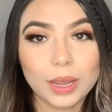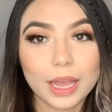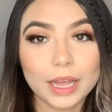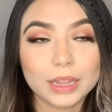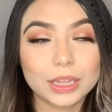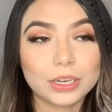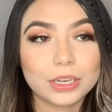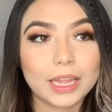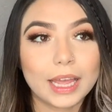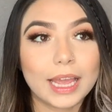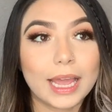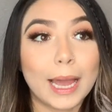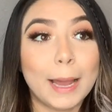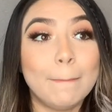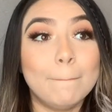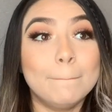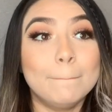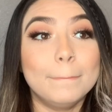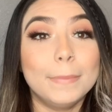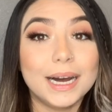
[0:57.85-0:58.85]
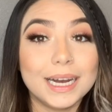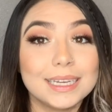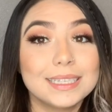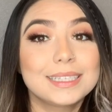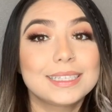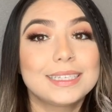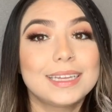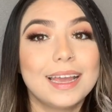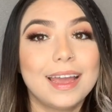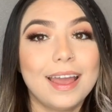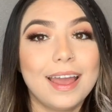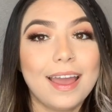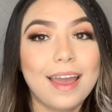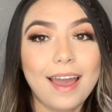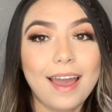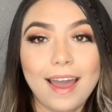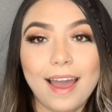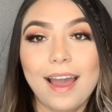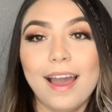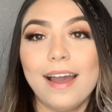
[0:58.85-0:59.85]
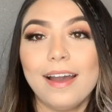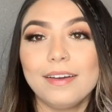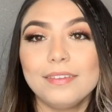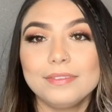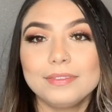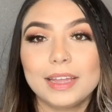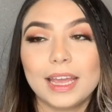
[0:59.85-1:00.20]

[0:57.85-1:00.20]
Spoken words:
and they're like a must have.